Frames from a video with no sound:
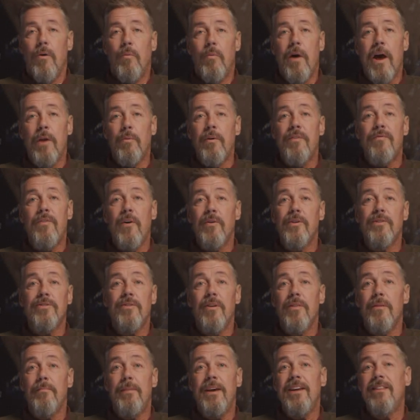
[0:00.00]
Why do we focus
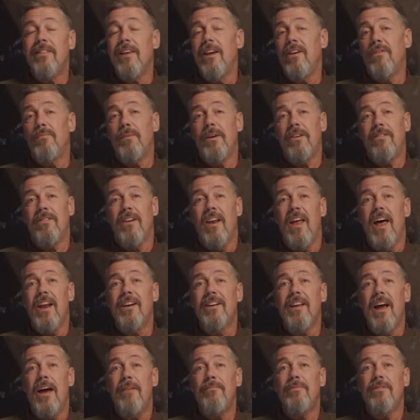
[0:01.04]
on the big things? Because a lot
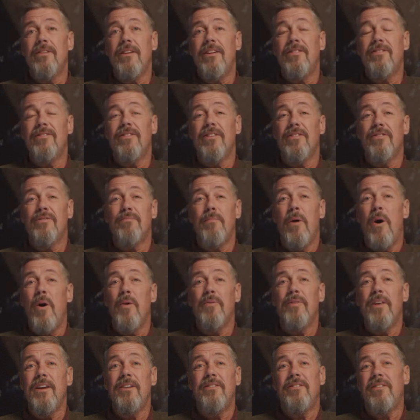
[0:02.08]
of times it's the
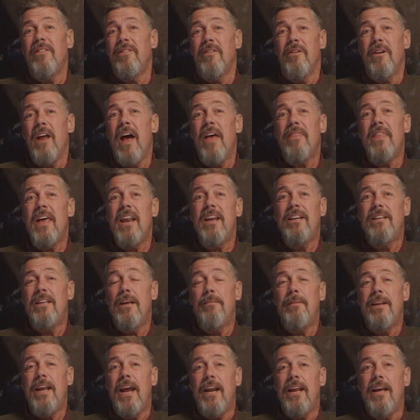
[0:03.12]
small things, they're not that
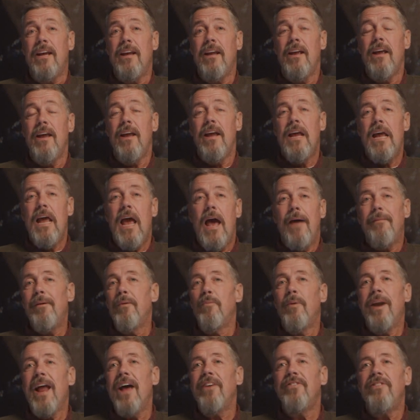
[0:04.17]
intimidating. I
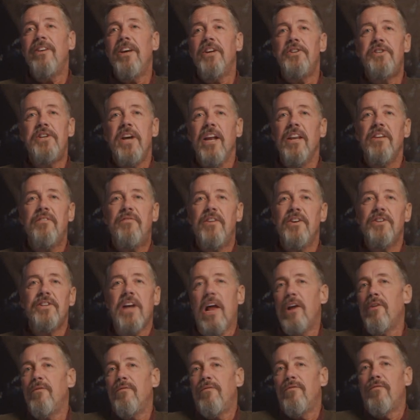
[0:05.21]
mean, when I see a jellyfish,
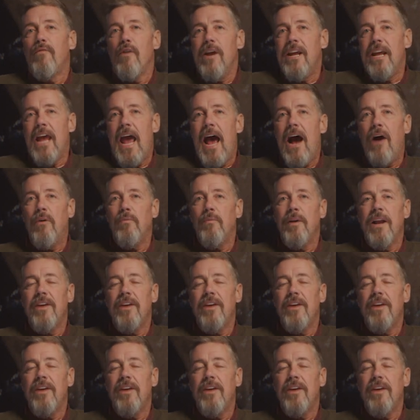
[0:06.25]
I don't freak out.